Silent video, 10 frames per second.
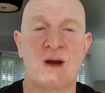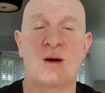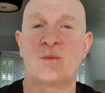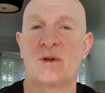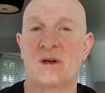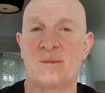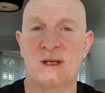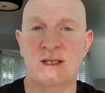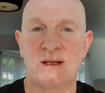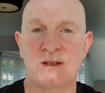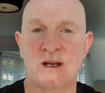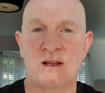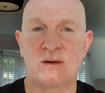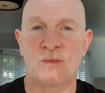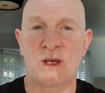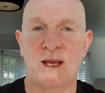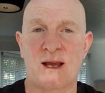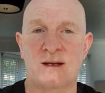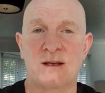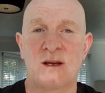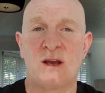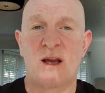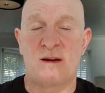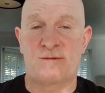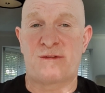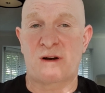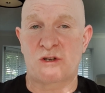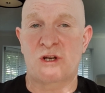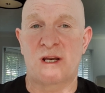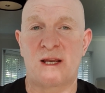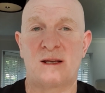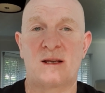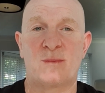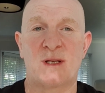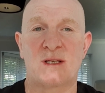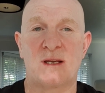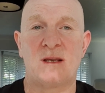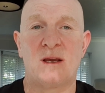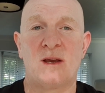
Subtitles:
help with the committee so that we had a functioning committee,